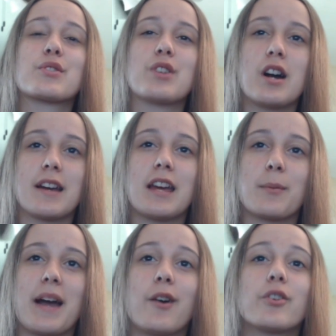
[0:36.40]
are talking
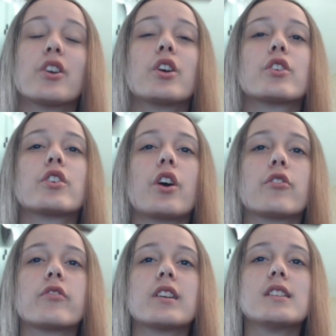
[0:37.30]
about,
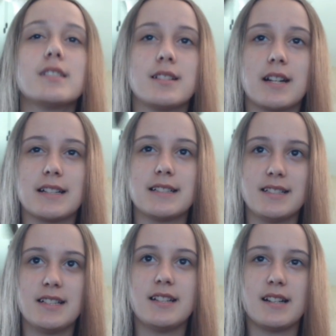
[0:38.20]

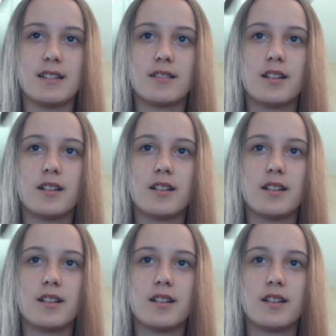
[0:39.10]
COVID-19.